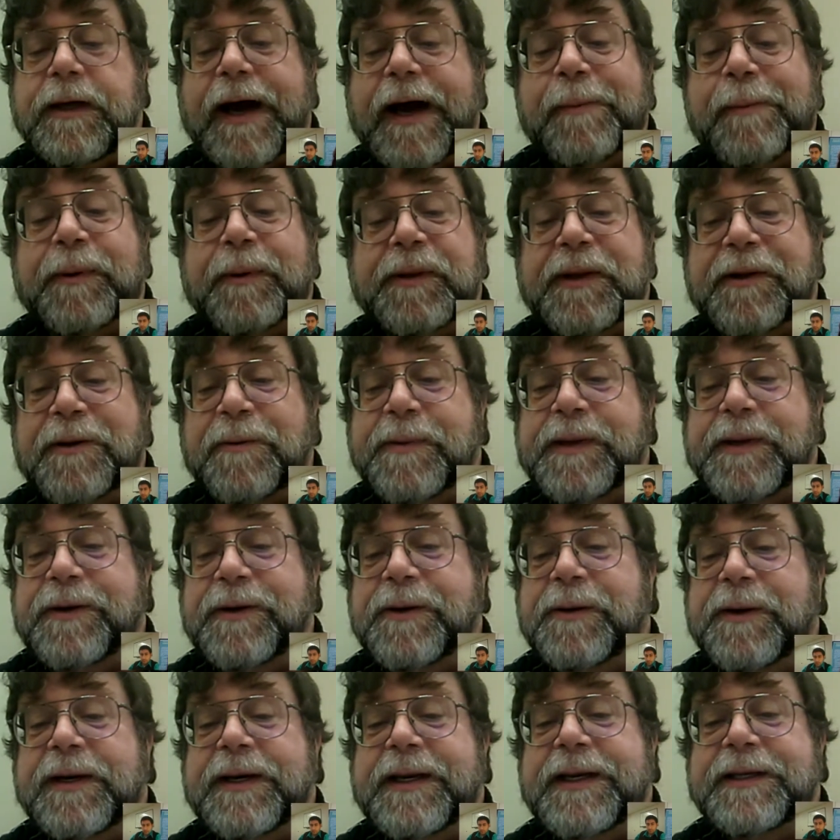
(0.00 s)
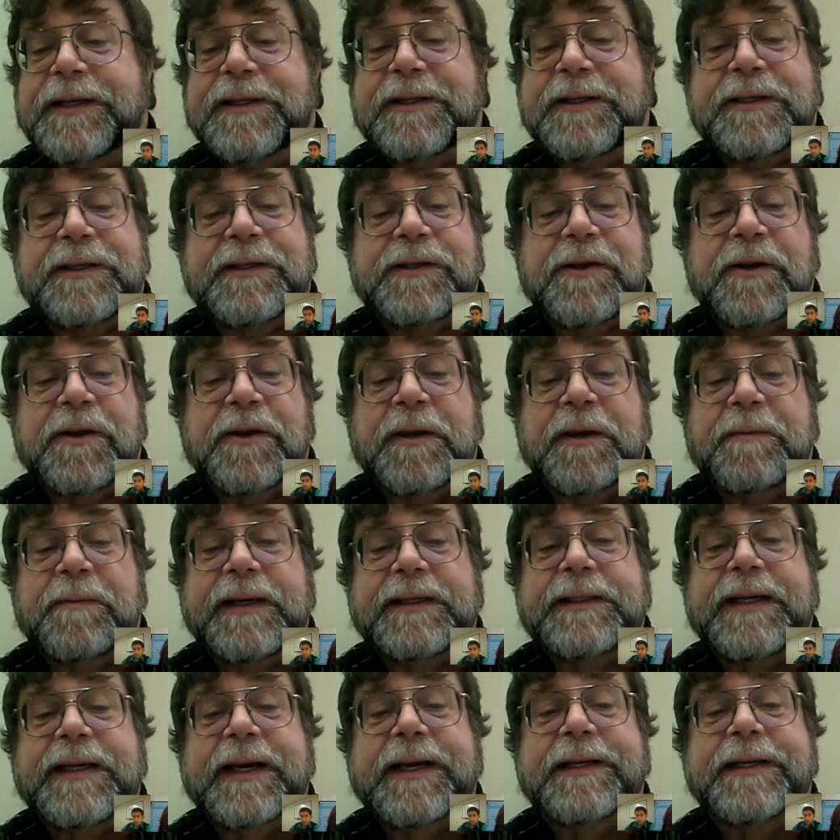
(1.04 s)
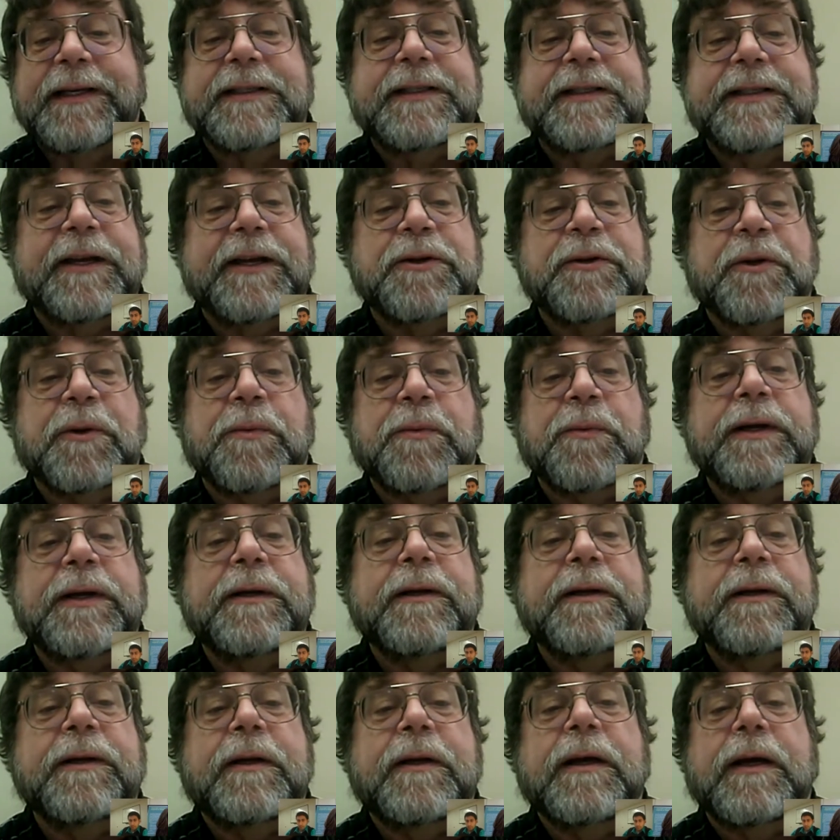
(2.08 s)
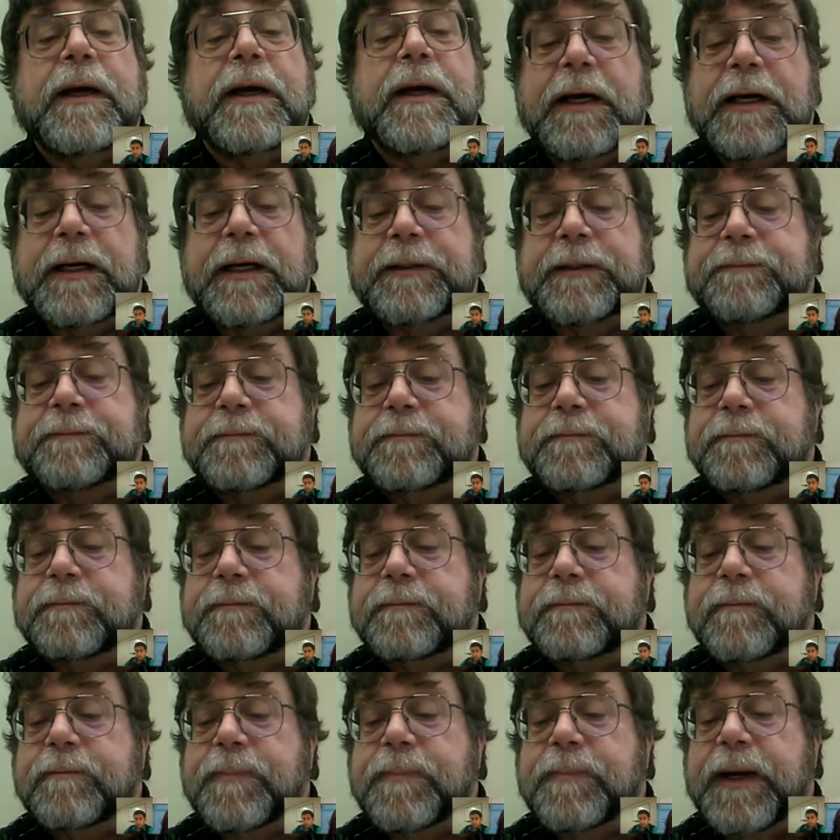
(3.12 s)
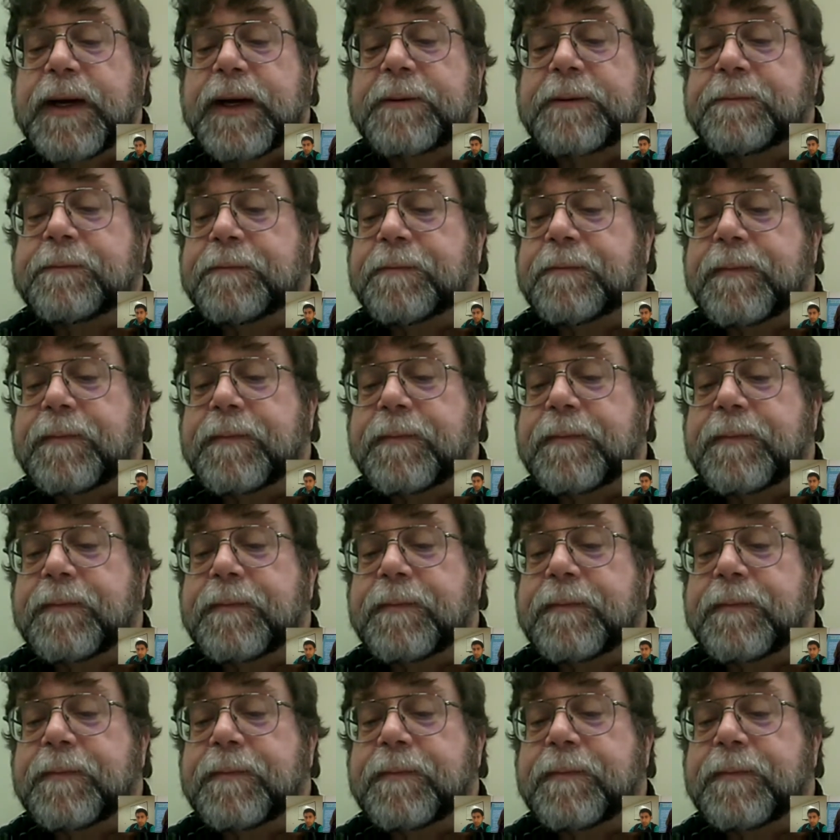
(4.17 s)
I'm a little bit new on this. This is only my second scheduled one, but